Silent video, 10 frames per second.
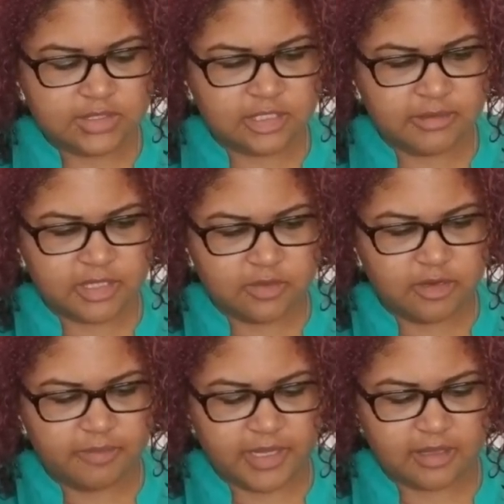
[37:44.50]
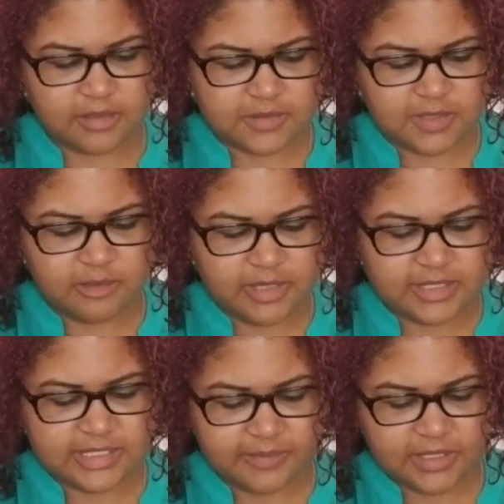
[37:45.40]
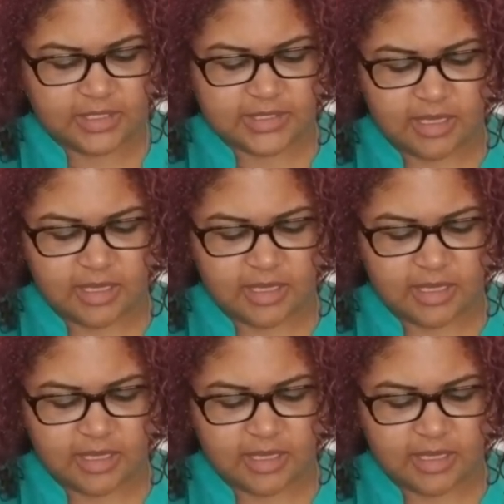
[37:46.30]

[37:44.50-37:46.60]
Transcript: What about the Queen of Pentacles? Will they be accepting this